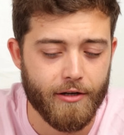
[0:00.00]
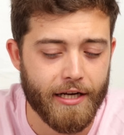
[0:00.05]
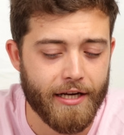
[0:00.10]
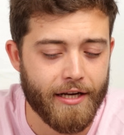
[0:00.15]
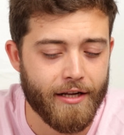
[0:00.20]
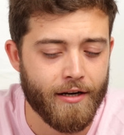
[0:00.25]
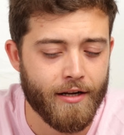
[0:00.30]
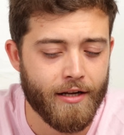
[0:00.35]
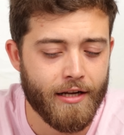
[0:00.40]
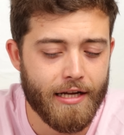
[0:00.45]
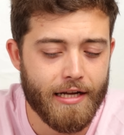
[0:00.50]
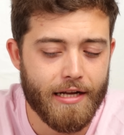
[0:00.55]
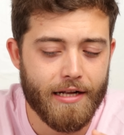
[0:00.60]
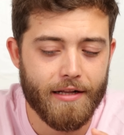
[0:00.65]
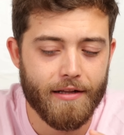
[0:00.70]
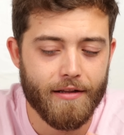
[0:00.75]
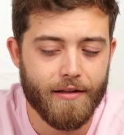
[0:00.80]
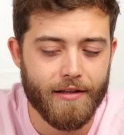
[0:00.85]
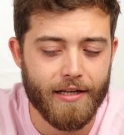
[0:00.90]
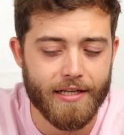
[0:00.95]
And
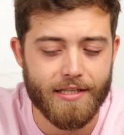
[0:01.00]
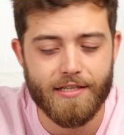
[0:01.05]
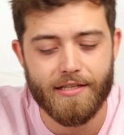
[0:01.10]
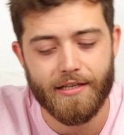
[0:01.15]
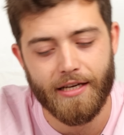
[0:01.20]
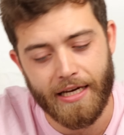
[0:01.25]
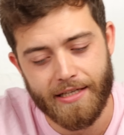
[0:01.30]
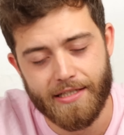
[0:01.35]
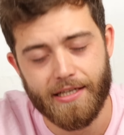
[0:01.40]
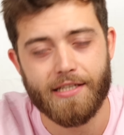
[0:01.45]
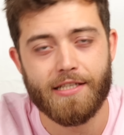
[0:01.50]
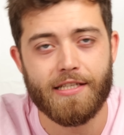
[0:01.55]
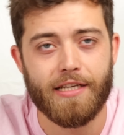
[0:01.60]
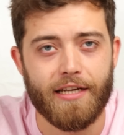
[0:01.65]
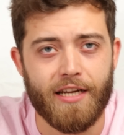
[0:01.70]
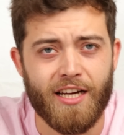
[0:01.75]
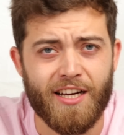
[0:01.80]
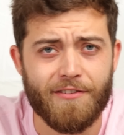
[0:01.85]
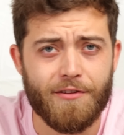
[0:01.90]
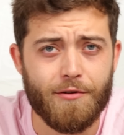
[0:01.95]
that's, as I
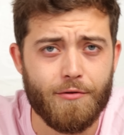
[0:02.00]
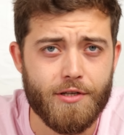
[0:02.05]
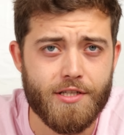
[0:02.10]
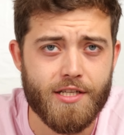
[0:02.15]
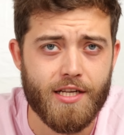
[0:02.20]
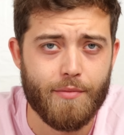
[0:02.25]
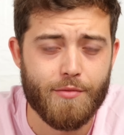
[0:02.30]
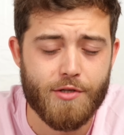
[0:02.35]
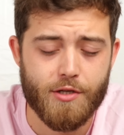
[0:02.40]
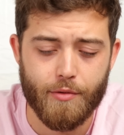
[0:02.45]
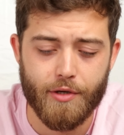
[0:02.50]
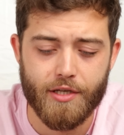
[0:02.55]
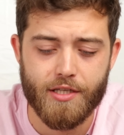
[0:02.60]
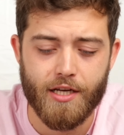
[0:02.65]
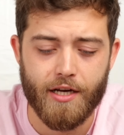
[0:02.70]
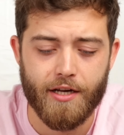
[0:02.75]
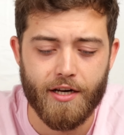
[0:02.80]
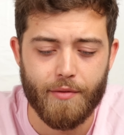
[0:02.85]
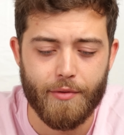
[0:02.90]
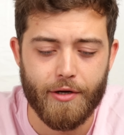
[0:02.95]
said, half the reason I'm so
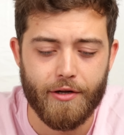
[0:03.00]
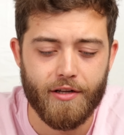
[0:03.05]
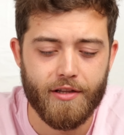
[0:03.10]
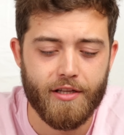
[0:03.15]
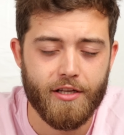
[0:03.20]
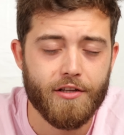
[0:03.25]
excited about it.